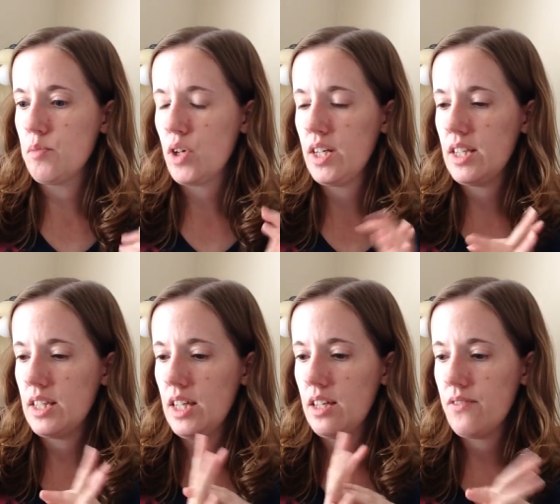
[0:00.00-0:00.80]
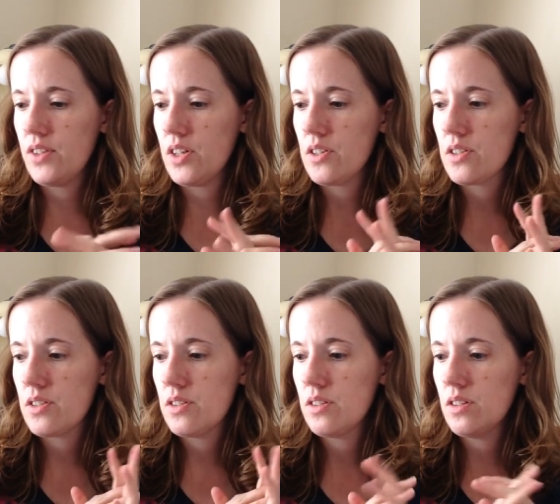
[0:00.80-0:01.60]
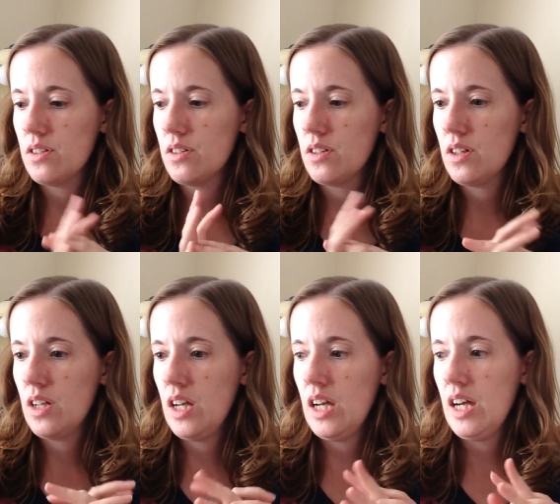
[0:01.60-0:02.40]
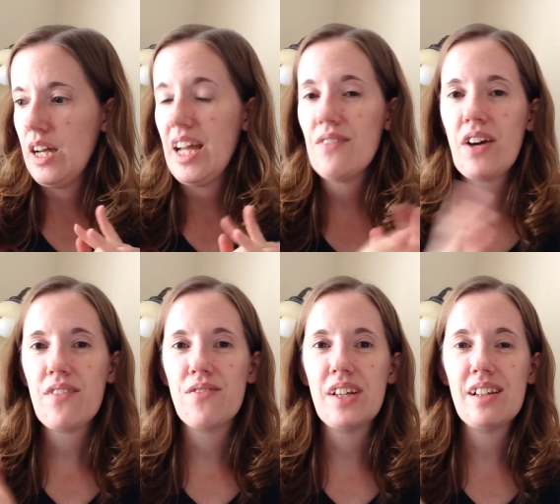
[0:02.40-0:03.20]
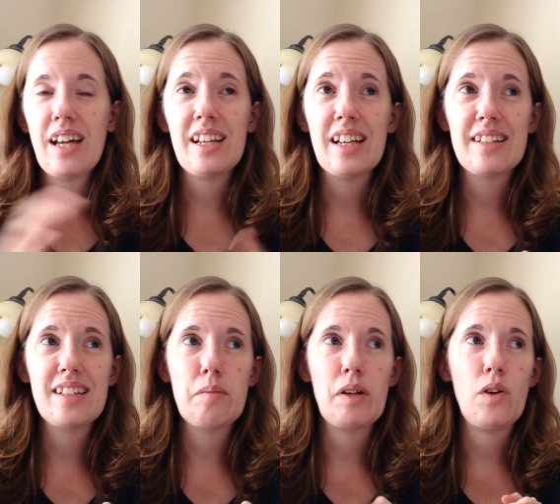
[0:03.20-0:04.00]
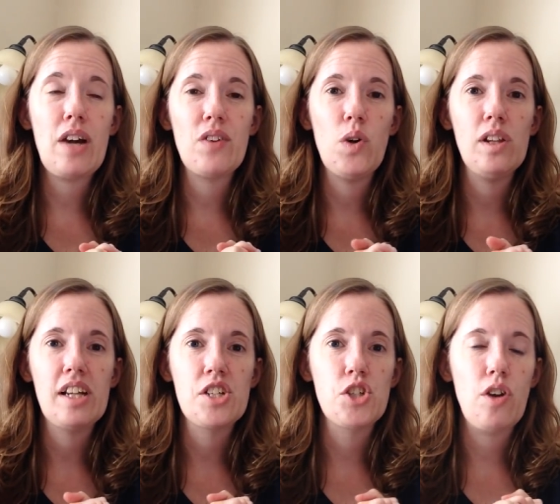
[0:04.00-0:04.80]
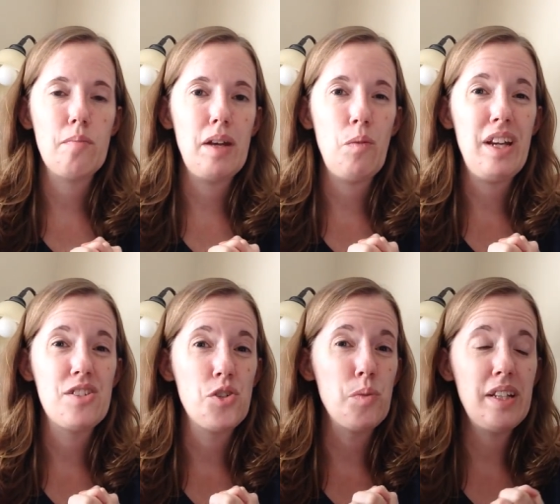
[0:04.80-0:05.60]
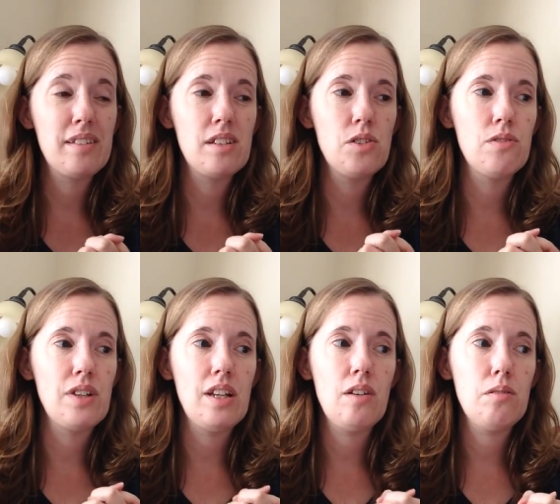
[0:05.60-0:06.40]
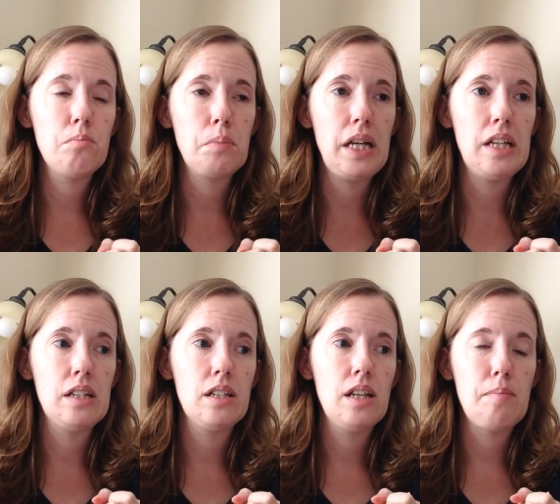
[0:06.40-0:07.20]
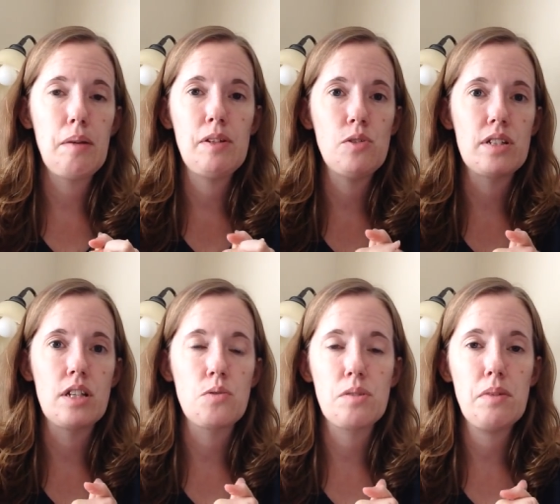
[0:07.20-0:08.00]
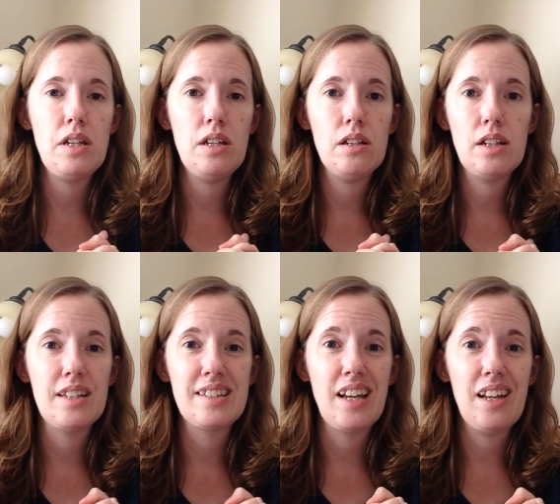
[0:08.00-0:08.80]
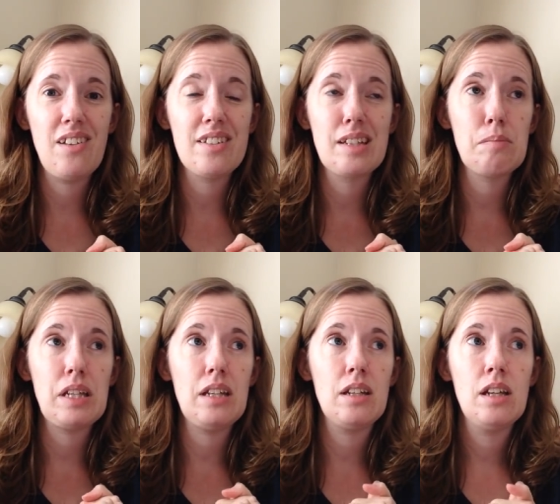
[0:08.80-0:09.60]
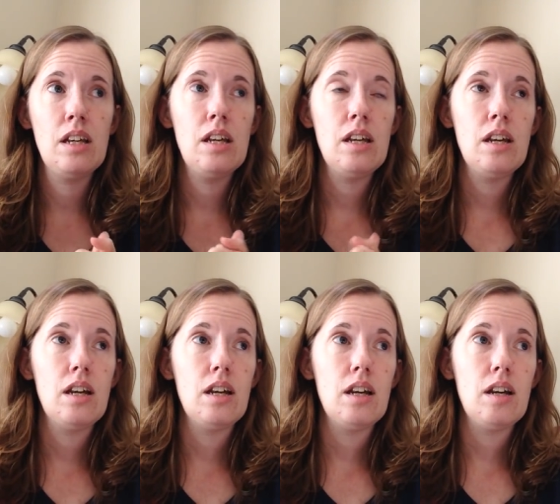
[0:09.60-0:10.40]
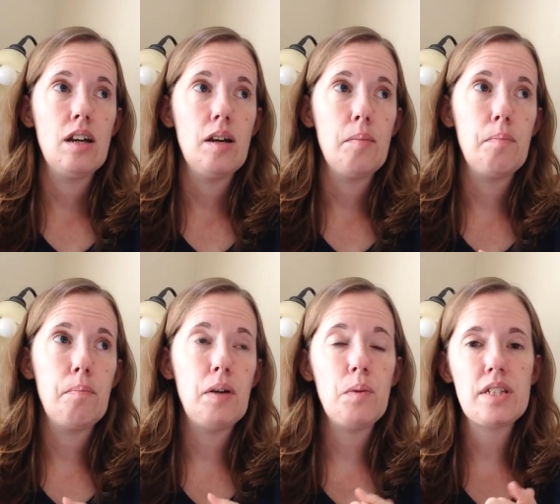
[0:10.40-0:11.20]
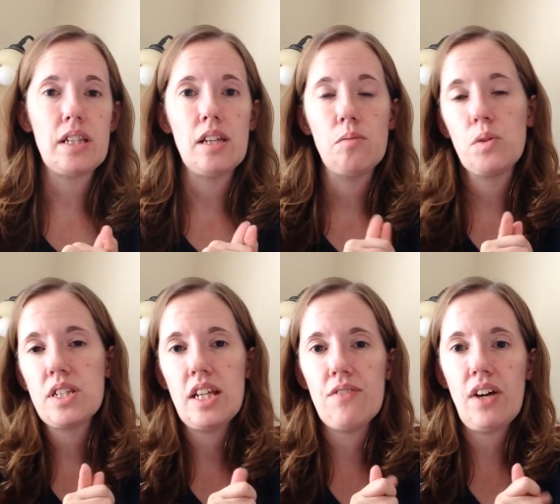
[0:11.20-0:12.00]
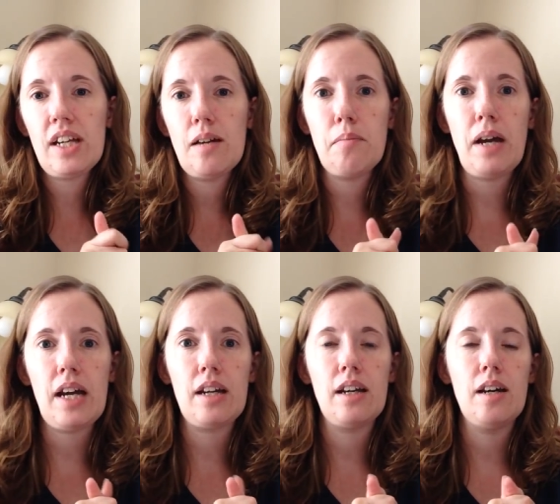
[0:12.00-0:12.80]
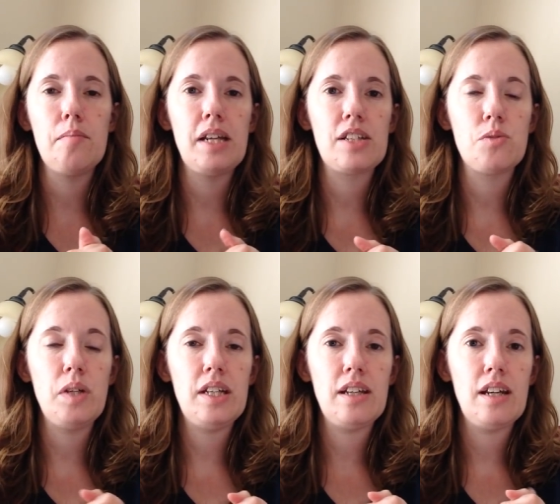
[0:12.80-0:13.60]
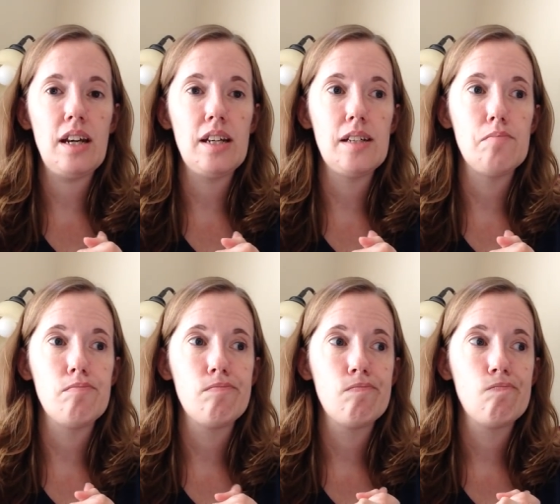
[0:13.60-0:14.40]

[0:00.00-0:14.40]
I'm trying to think if there's. If I feel like next time I don't have a whole lot to show, I might wait two weeks to do a video, but and maybe do a stitch with me instead on something. But we'll see. We'll see if I come back um, next week um,